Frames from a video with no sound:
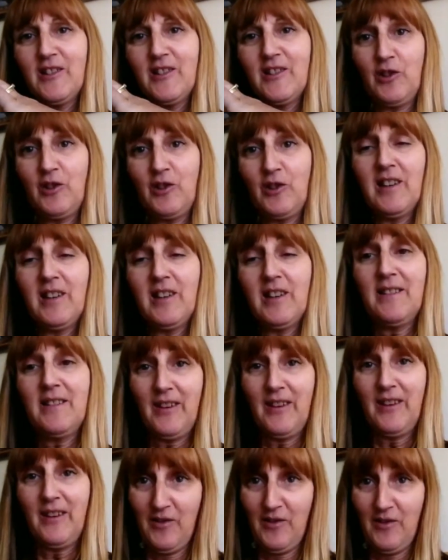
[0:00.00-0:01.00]
So you're
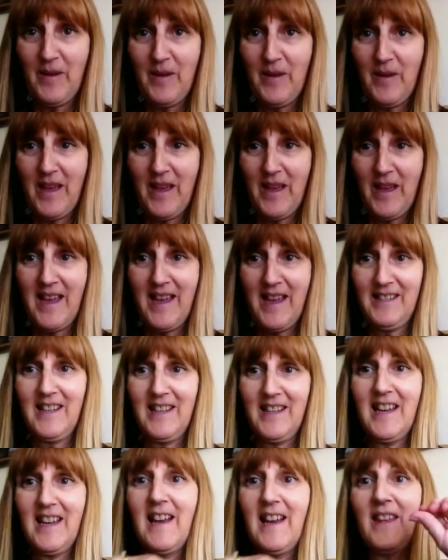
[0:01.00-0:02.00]
lying flat on the bed,
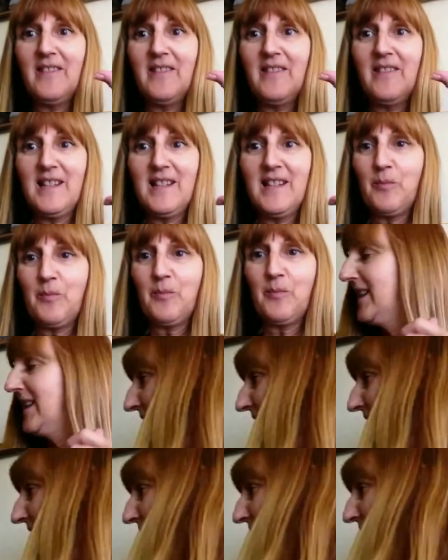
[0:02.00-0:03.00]
and then that
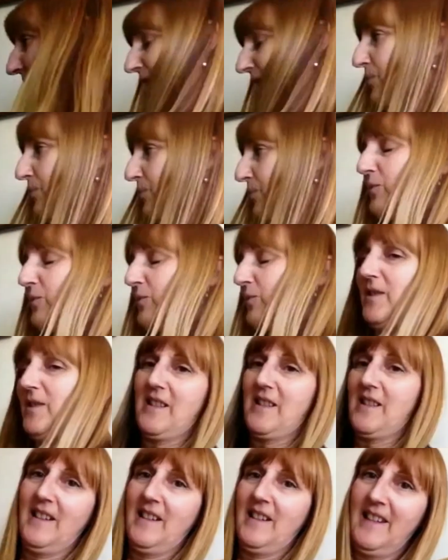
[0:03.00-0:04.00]
pinned. These
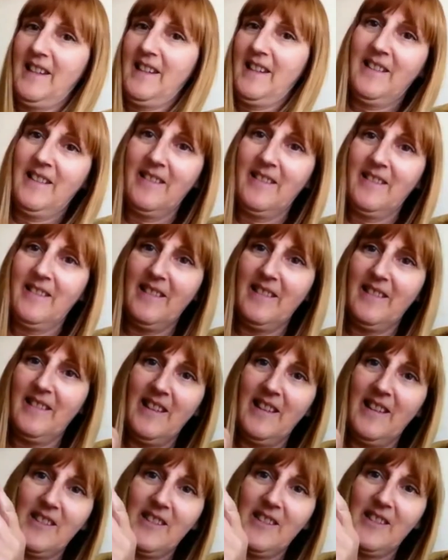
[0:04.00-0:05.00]
bolts that are here
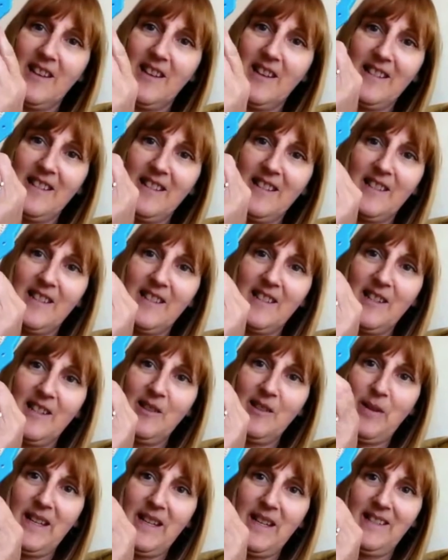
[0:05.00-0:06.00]
at the sides are
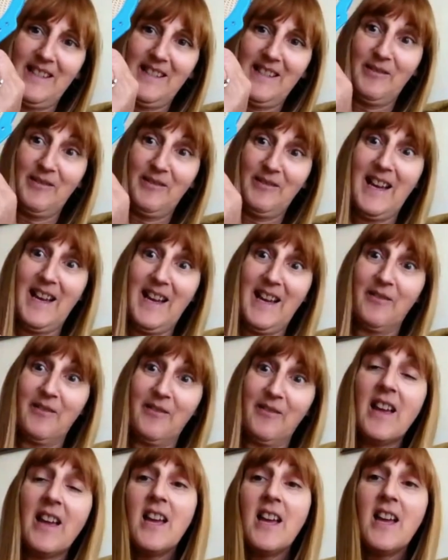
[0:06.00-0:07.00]
pinned
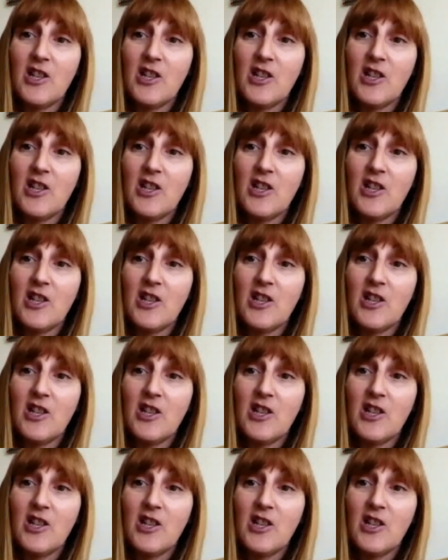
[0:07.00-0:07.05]
down.